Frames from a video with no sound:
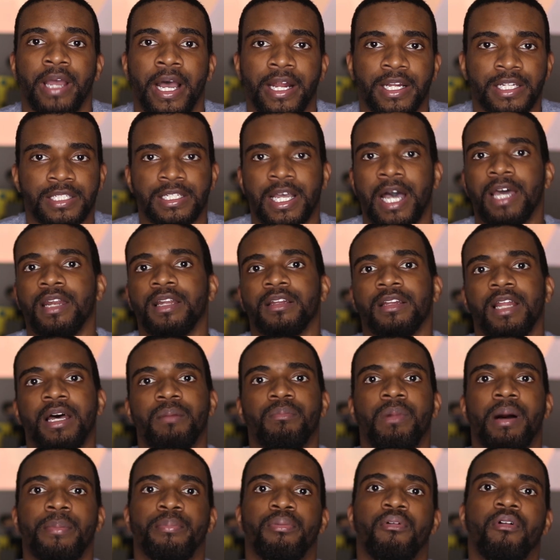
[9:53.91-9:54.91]
I just kind of let
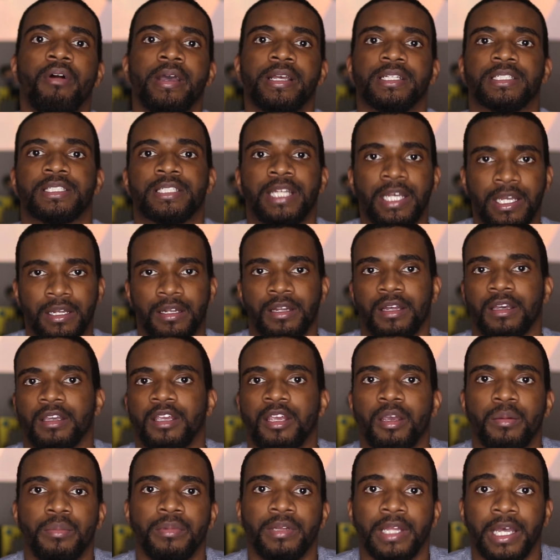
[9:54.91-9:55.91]
my points sit and
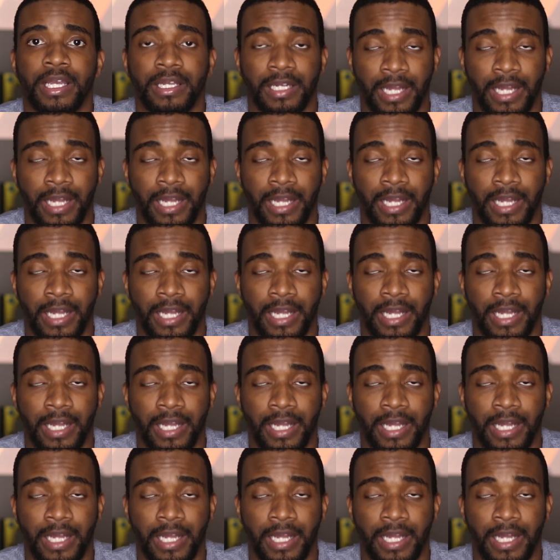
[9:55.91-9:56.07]
accumulate,